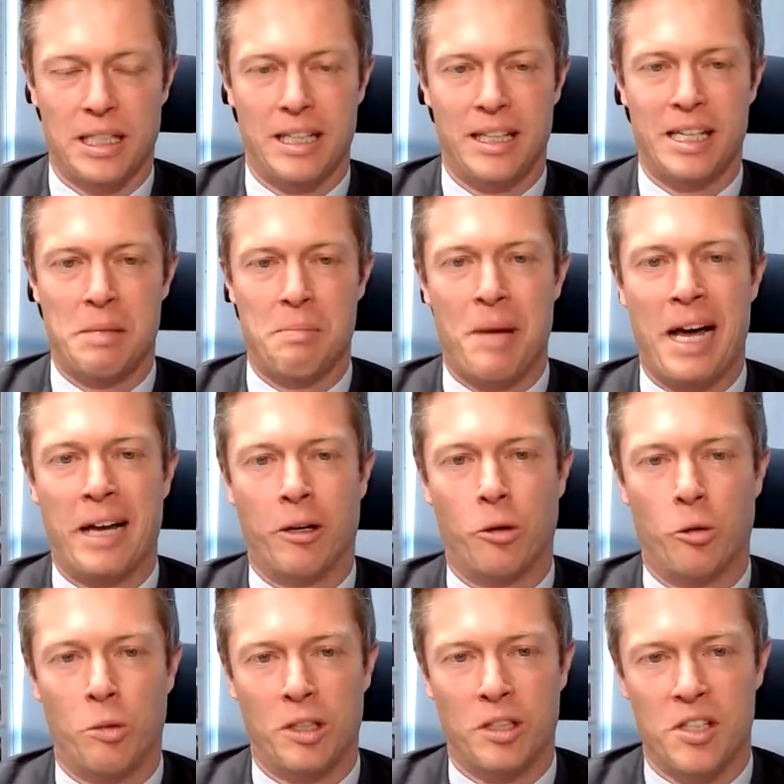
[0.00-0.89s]
This
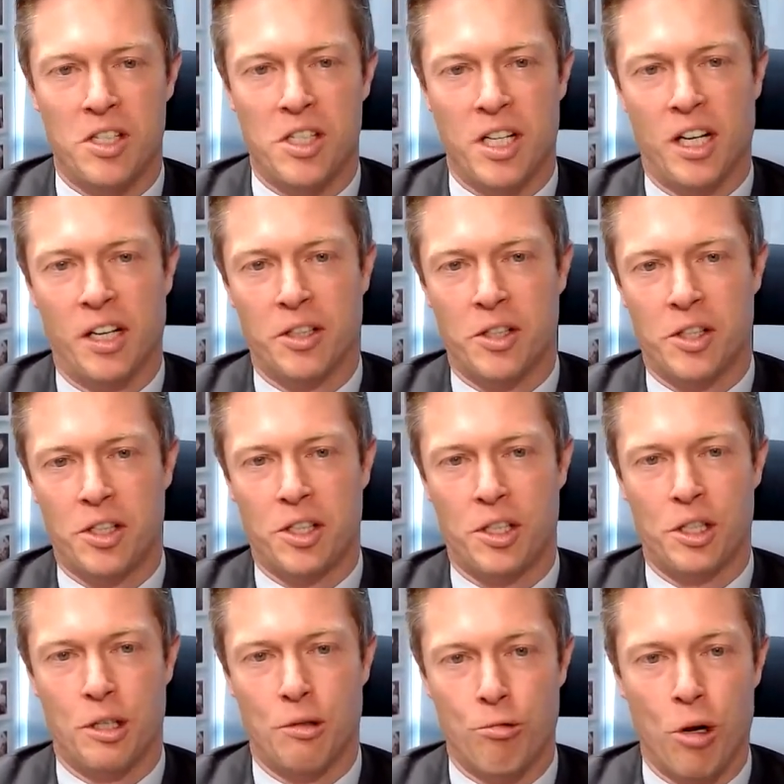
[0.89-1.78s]
panel will
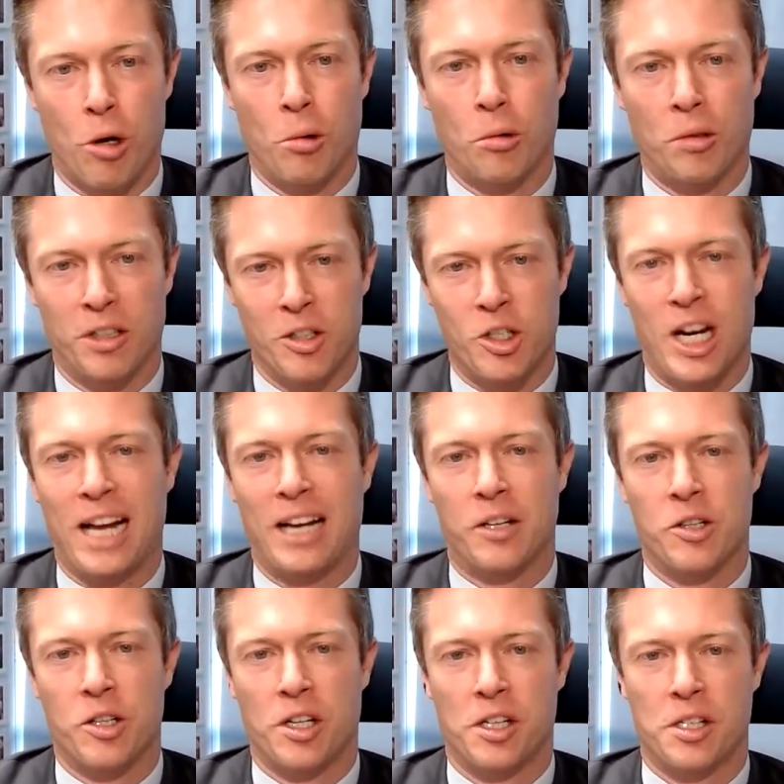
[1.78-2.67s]
discuss the role and
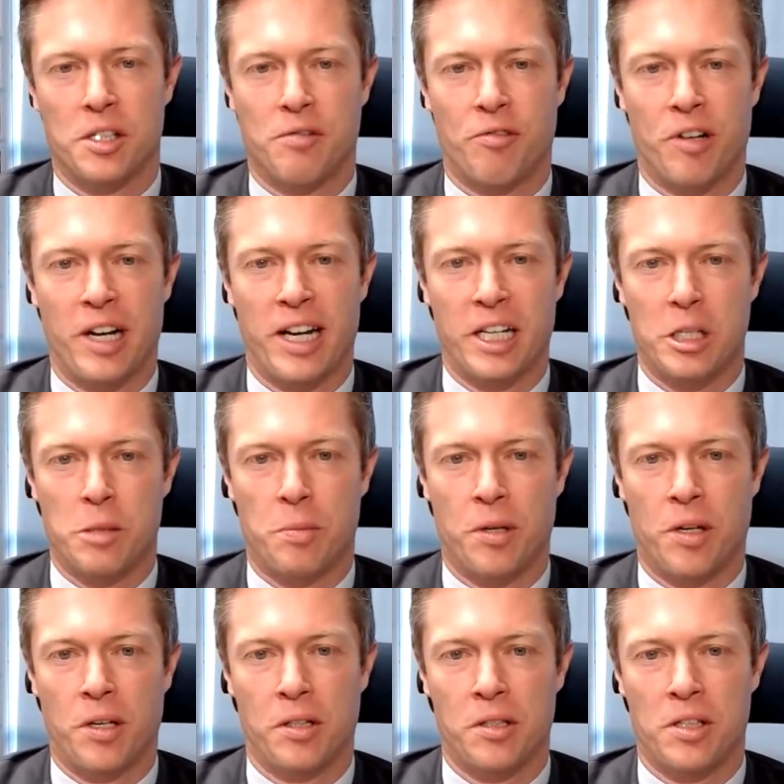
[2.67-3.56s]
challenges for an
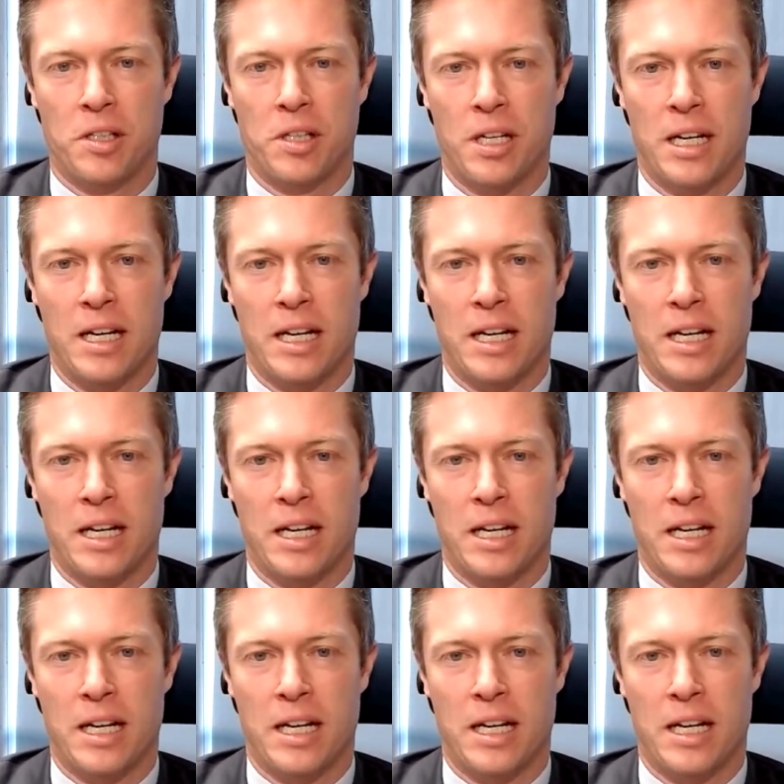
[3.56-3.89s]
expert